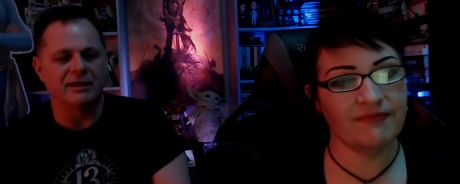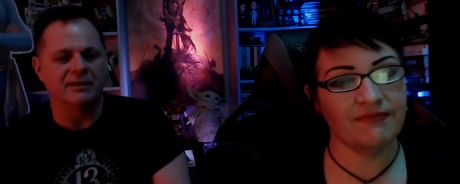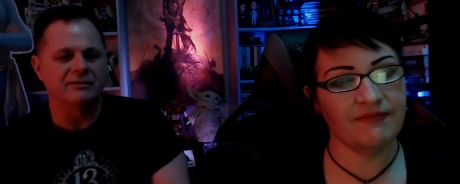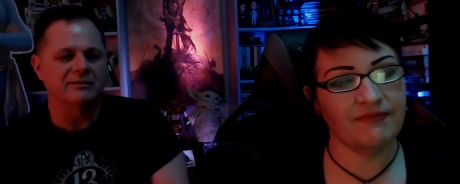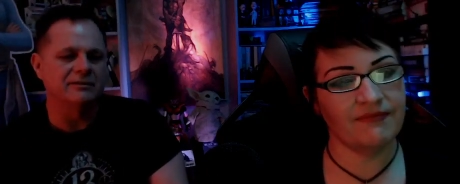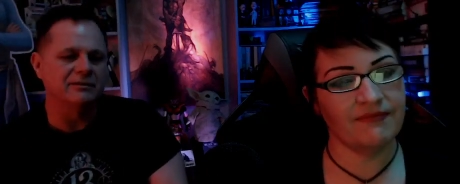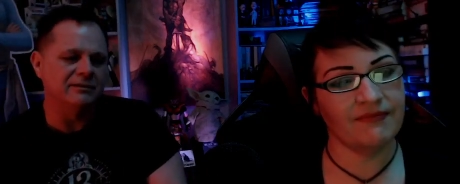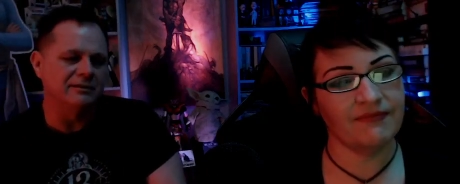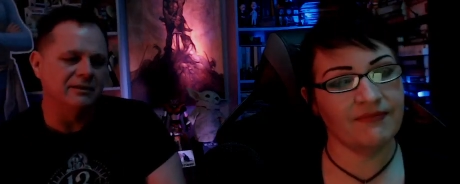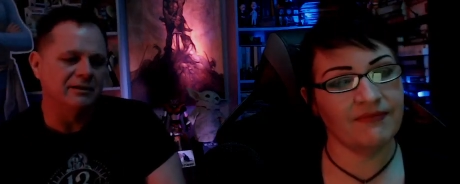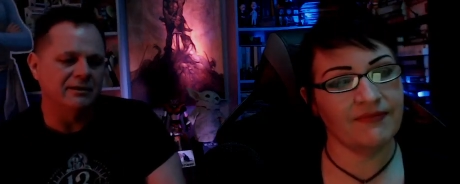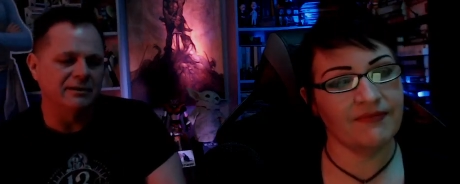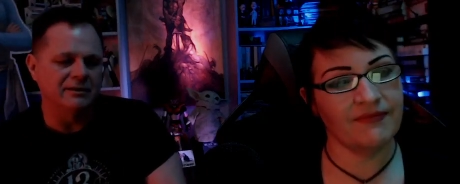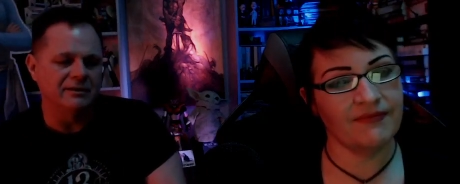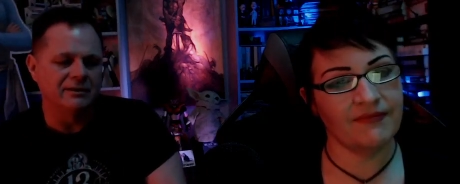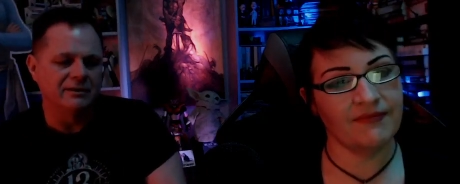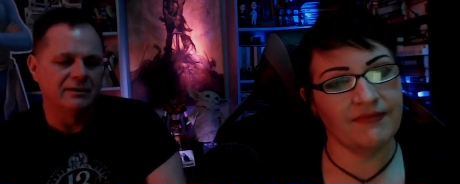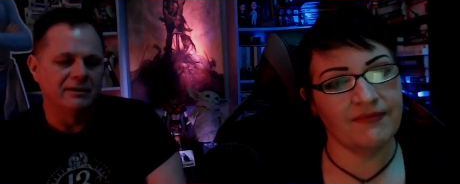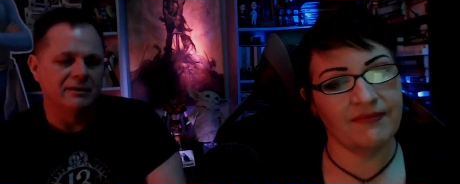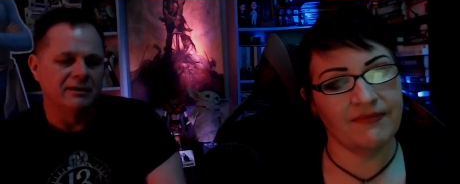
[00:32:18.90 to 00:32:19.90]
Speaker 1: at the uh,
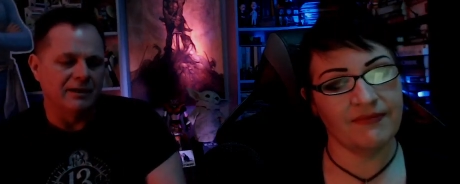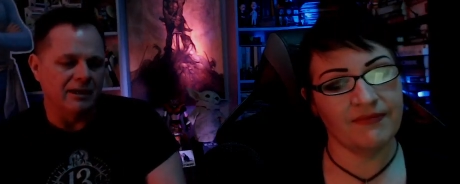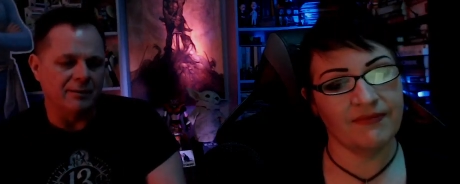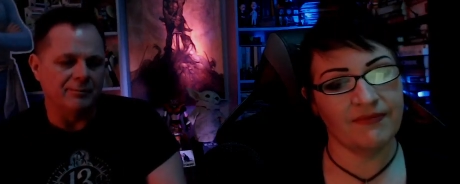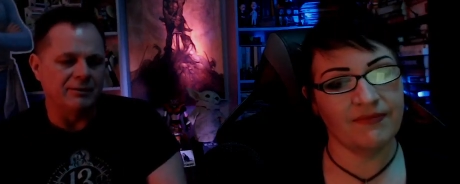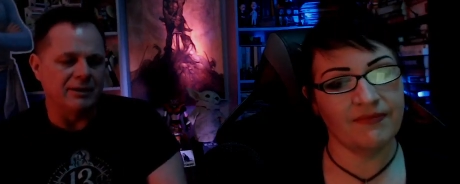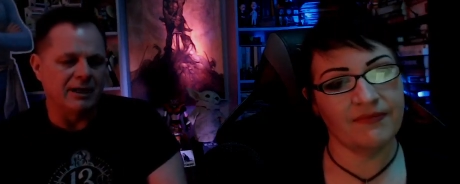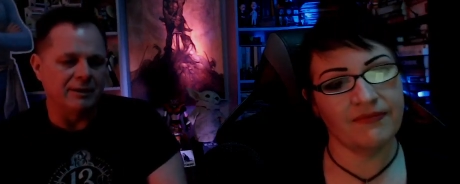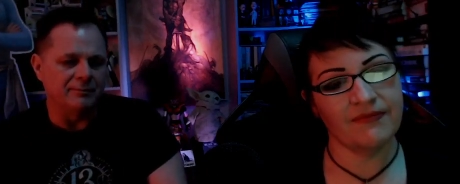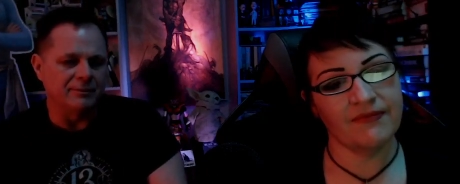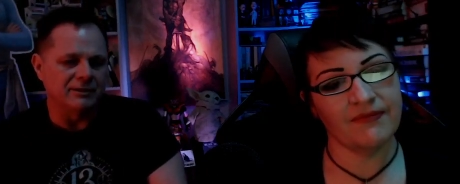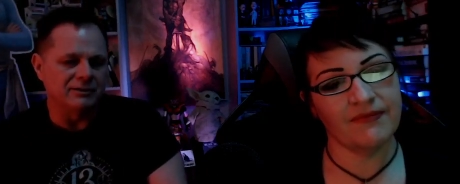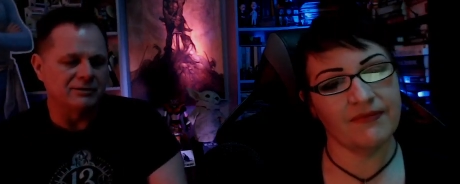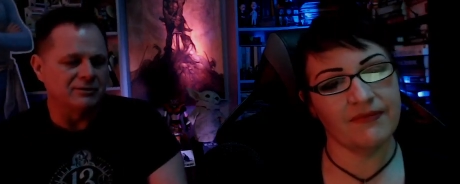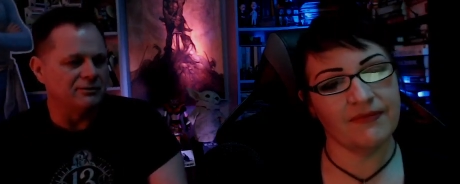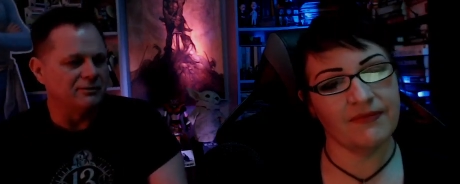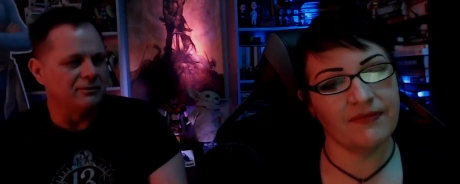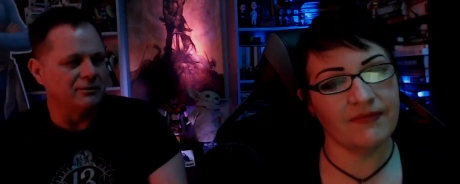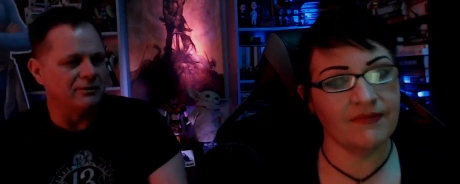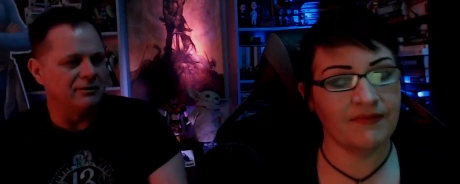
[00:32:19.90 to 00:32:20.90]
at Blockbuster
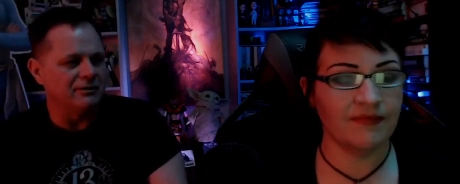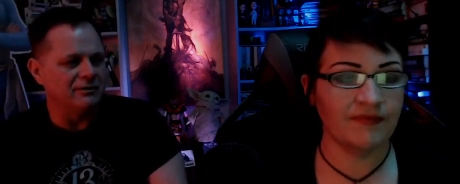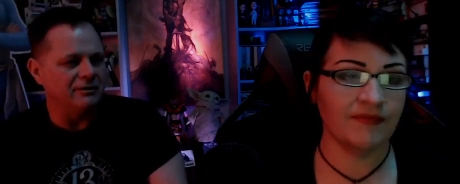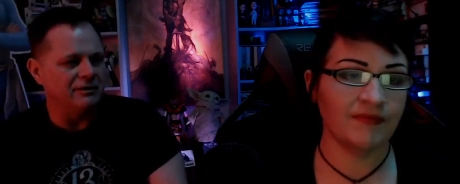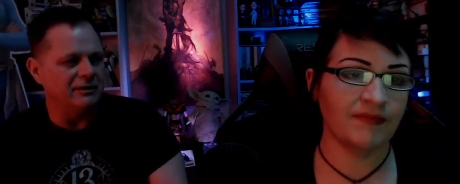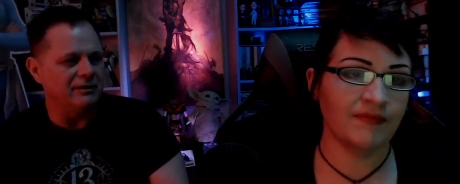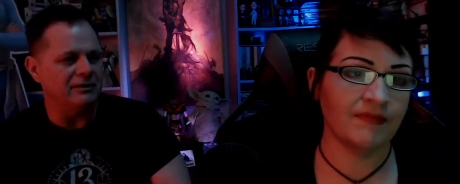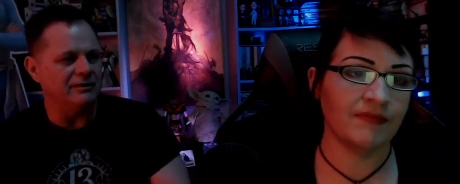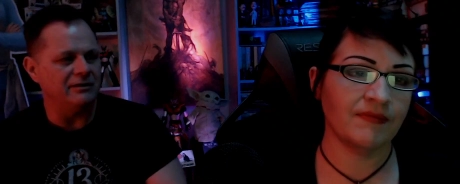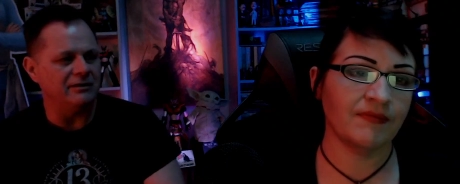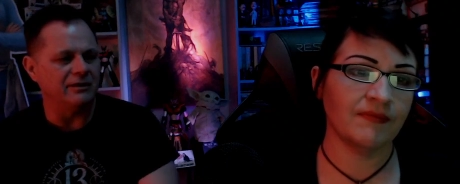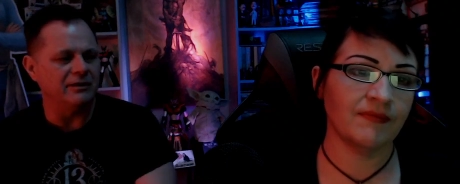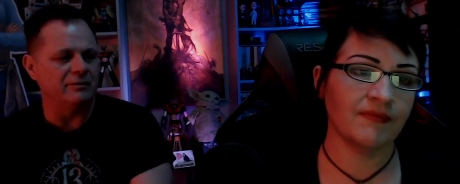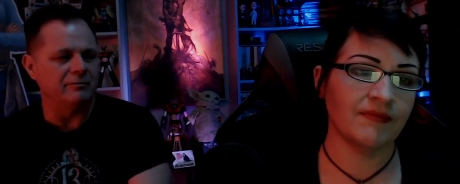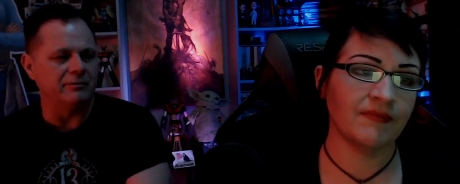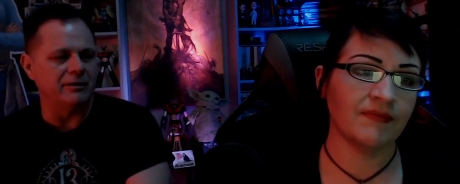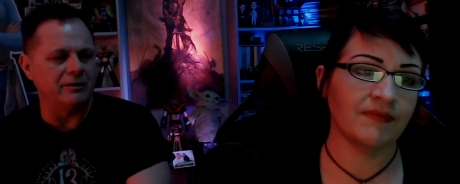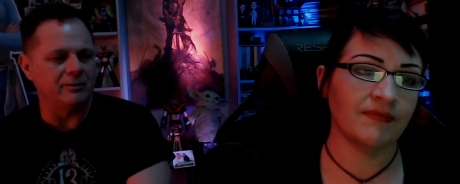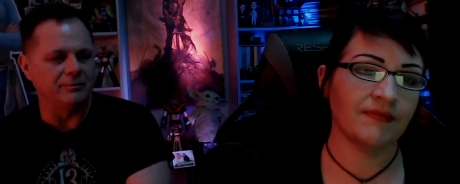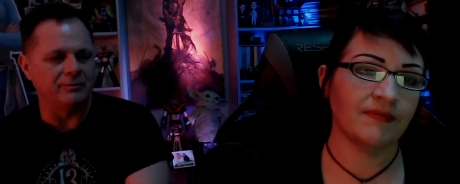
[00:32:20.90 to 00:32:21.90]
or any of the other rental